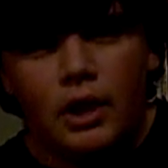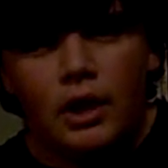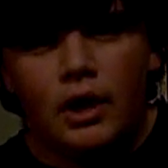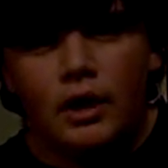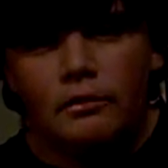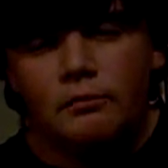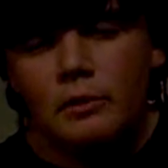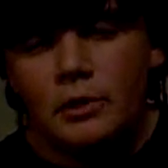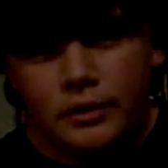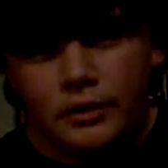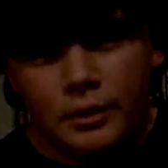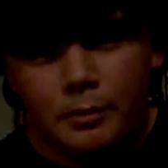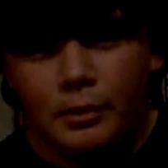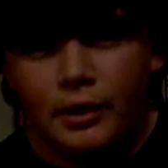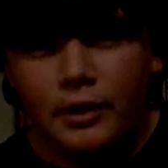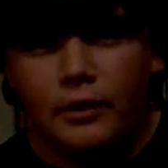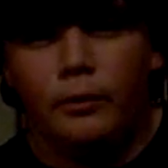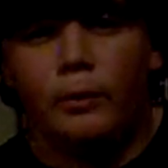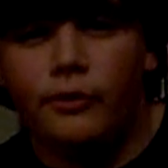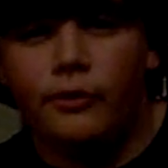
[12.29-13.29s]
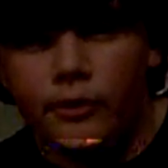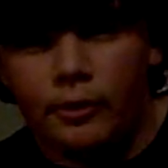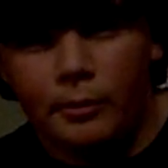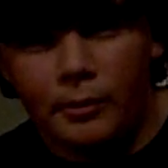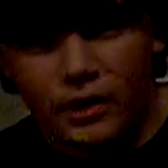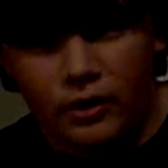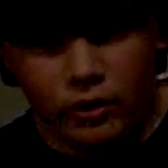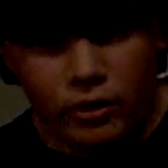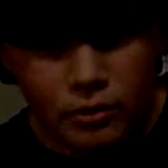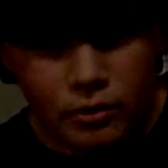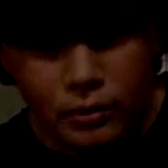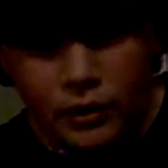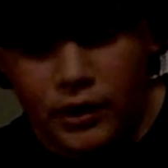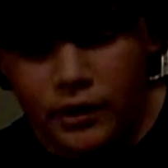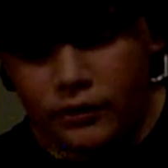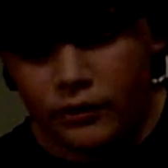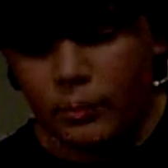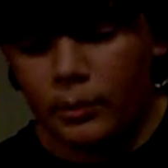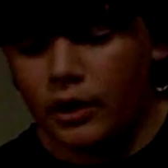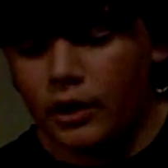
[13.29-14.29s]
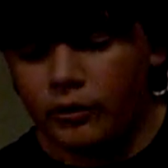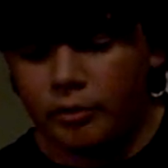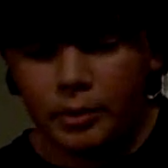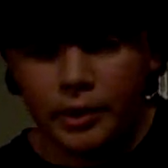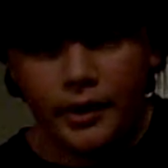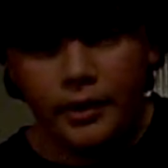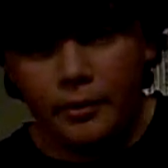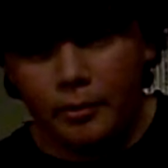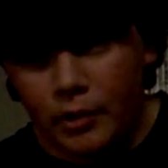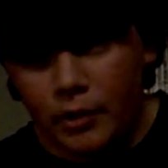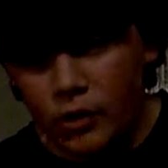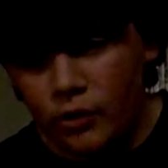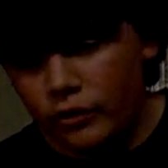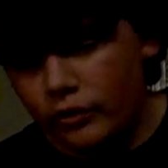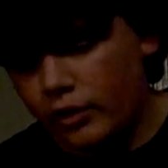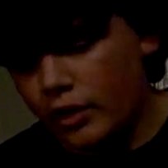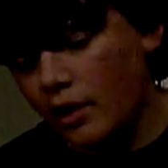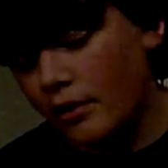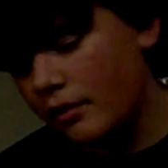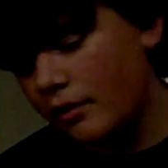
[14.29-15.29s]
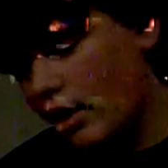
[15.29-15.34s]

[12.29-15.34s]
I've mostly played Twisted Metal 3 is the one I've played the most of.